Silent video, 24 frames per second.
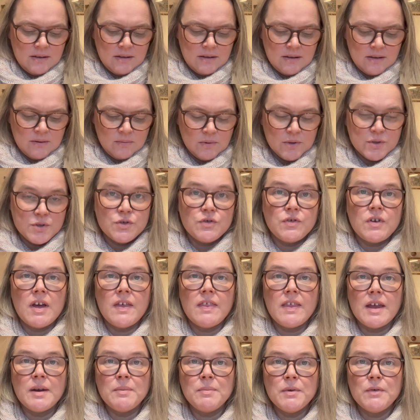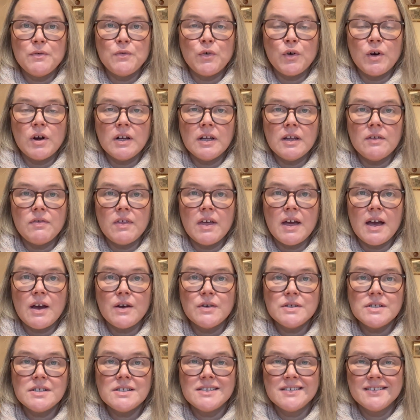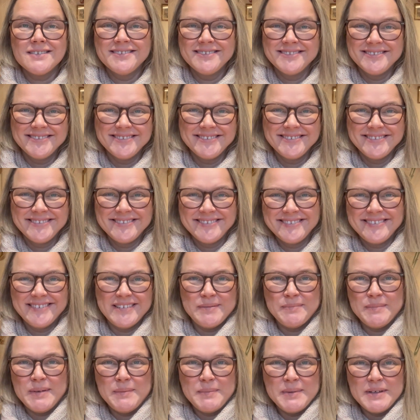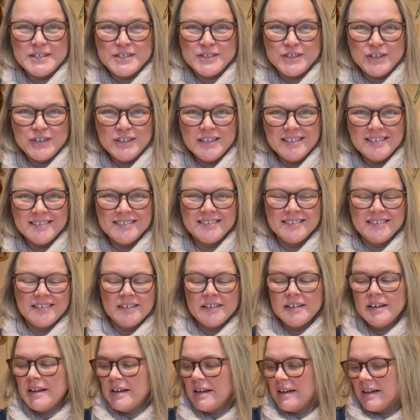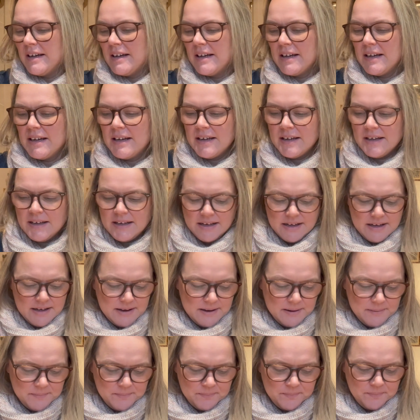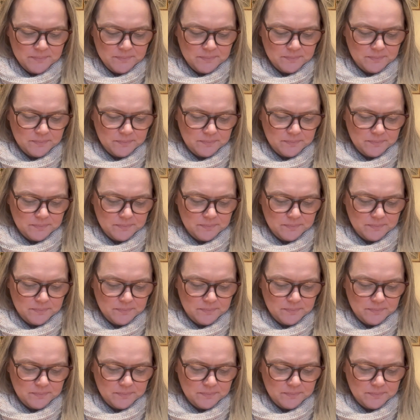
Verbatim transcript: I am gonna try that before I leave the house. Maybe it's good. Um,